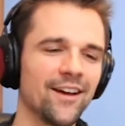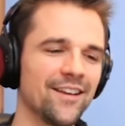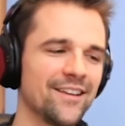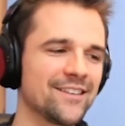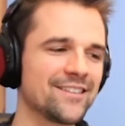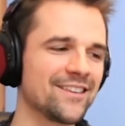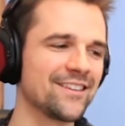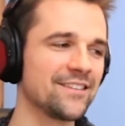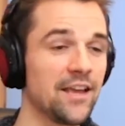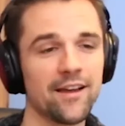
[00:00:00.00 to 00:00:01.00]
is
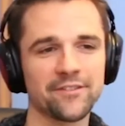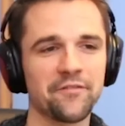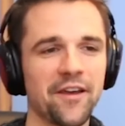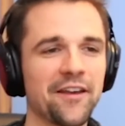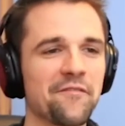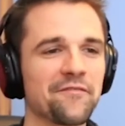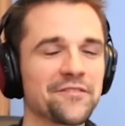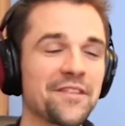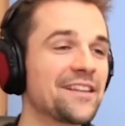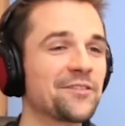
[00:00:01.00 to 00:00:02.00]
a fan of. So
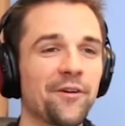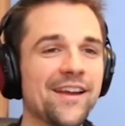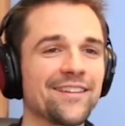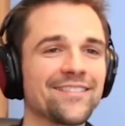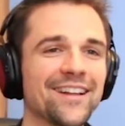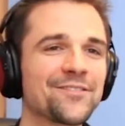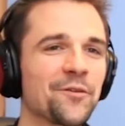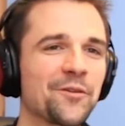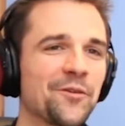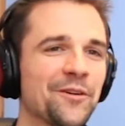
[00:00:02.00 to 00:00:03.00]
that's great. That's so
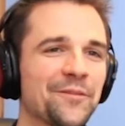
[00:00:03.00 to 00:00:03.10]
cool.